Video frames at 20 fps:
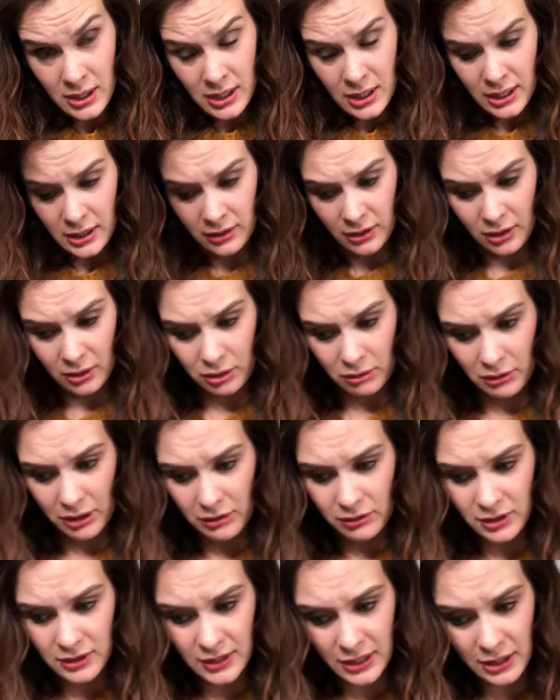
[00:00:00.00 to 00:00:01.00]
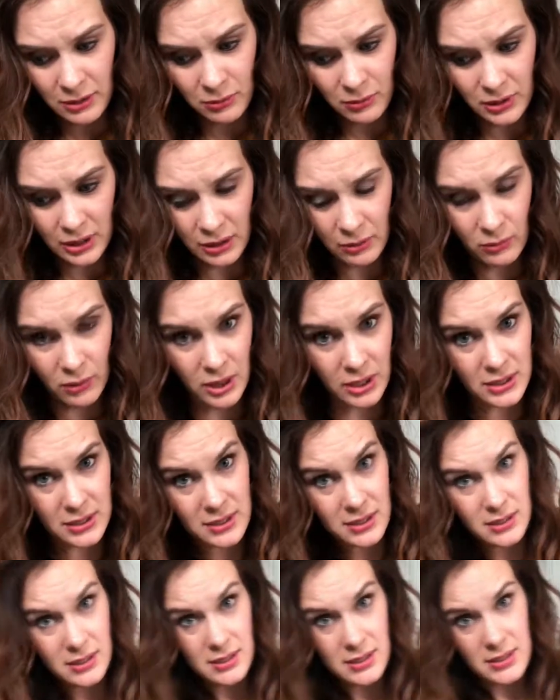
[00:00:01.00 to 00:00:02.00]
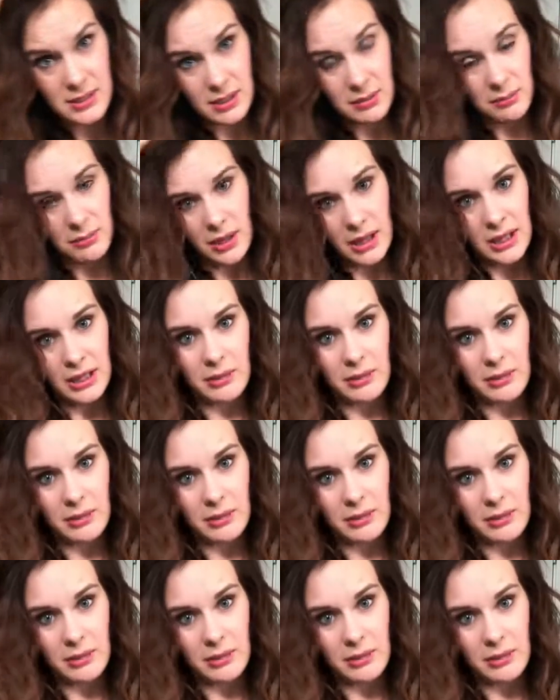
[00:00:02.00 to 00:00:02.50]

And then throughout the day when I want to make